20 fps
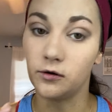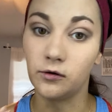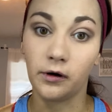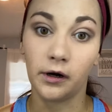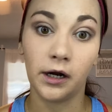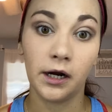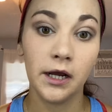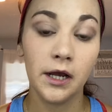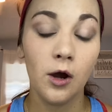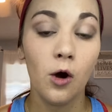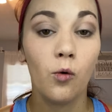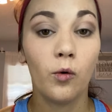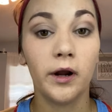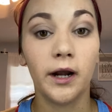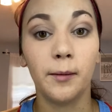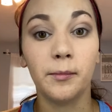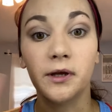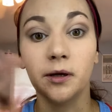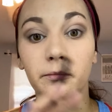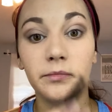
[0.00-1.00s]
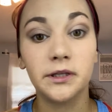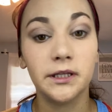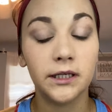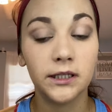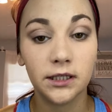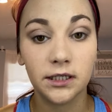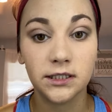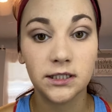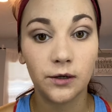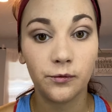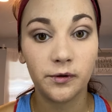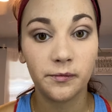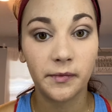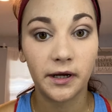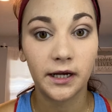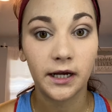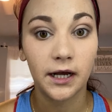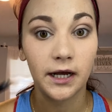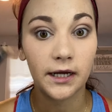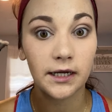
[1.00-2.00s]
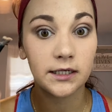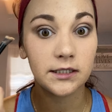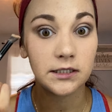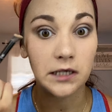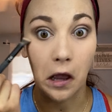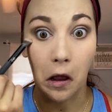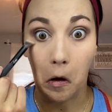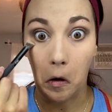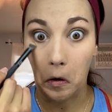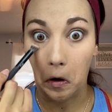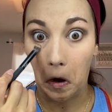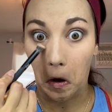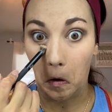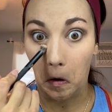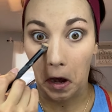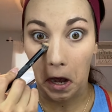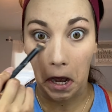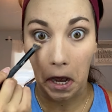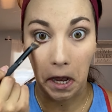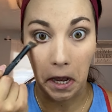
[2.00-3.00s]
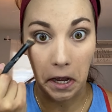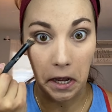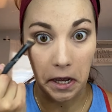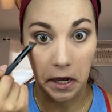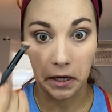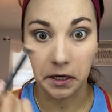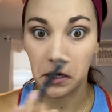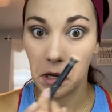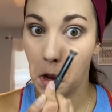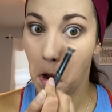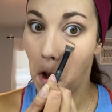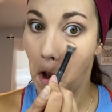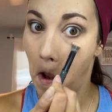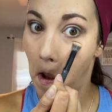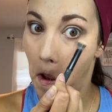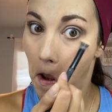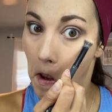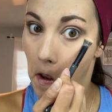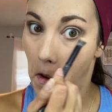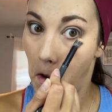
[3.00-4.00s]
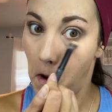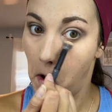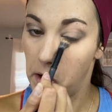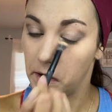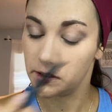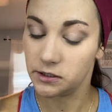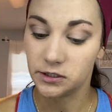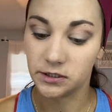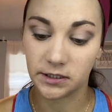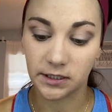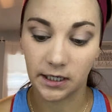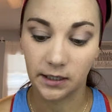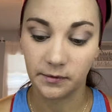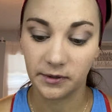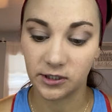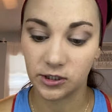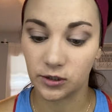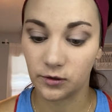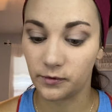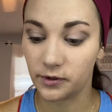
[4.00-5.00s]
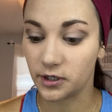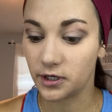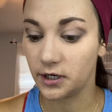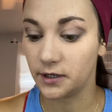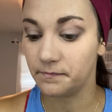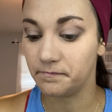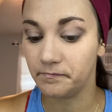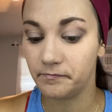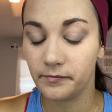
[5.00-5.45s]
Or when I'm completely done with my eyes, I'll go in and just kind of make sure we're good,